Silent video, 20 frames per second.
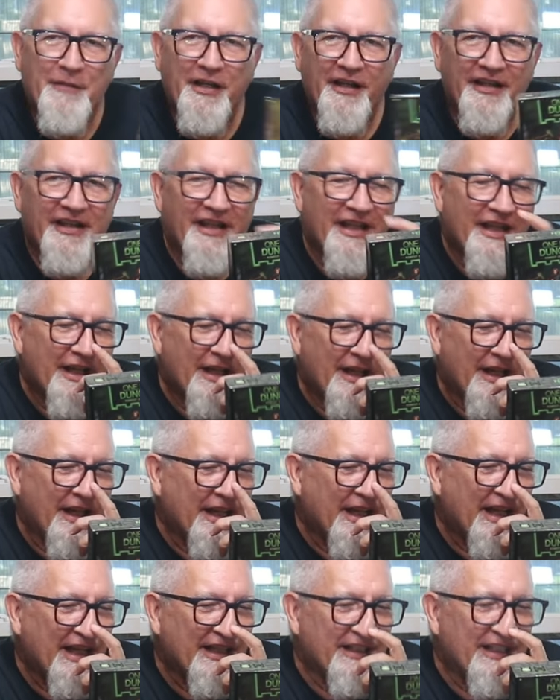I,
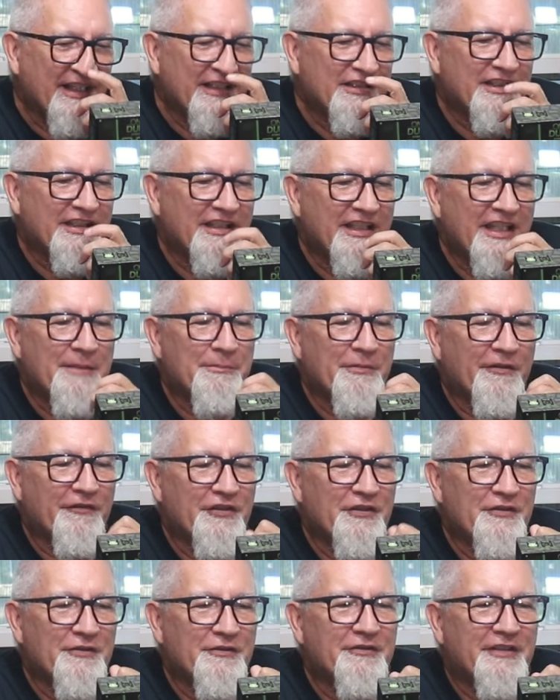I, I, like to keep a
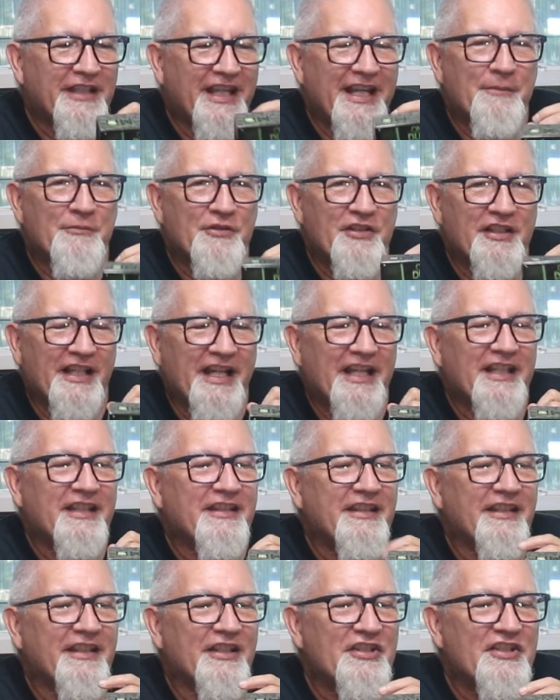few games like
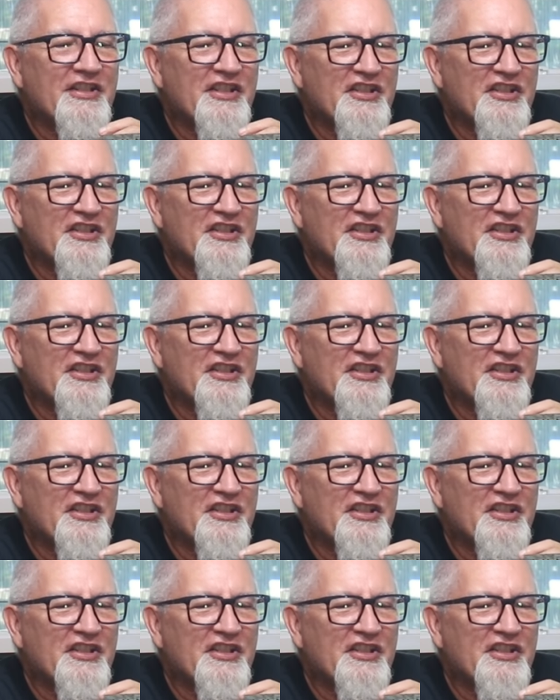this.